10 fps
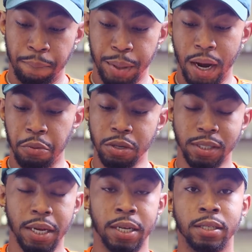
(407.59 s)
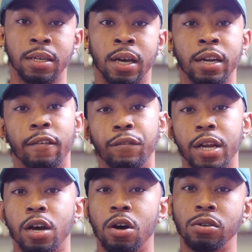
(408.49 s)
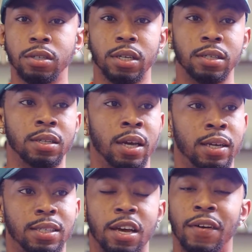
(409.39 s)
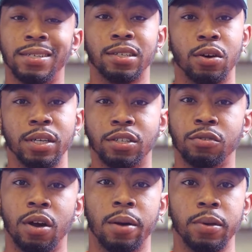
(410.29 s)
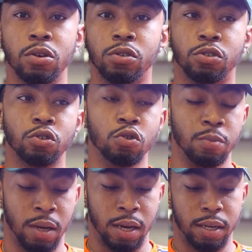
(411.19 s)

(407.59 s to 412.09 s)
But I will say this. The videos and stuff I see on Instagram and YouTube,